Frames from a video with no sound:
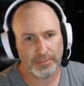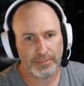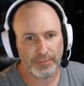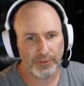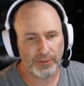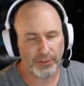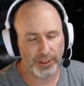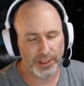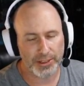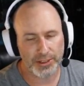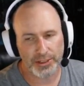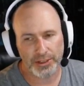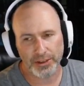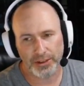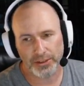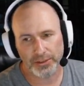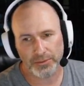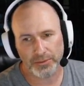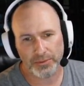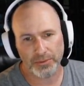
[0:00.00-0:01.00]
Flesh
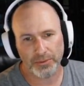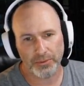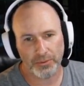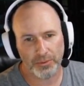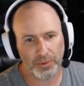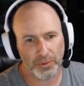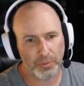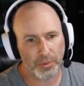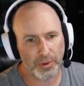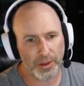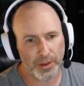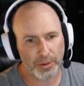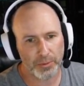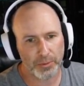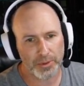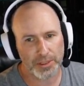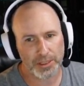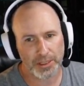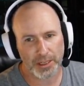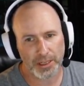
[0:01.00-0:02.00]
Eaters were one of the
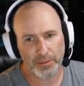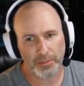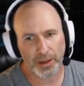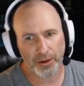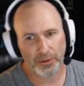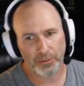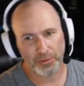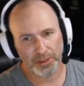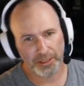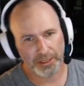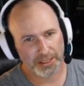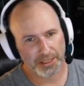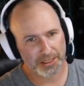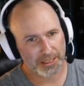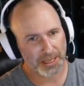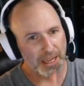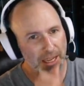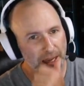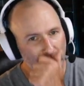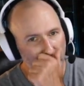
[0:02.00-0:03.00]
ones that come out really
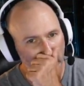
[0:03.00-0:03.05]
unscathed.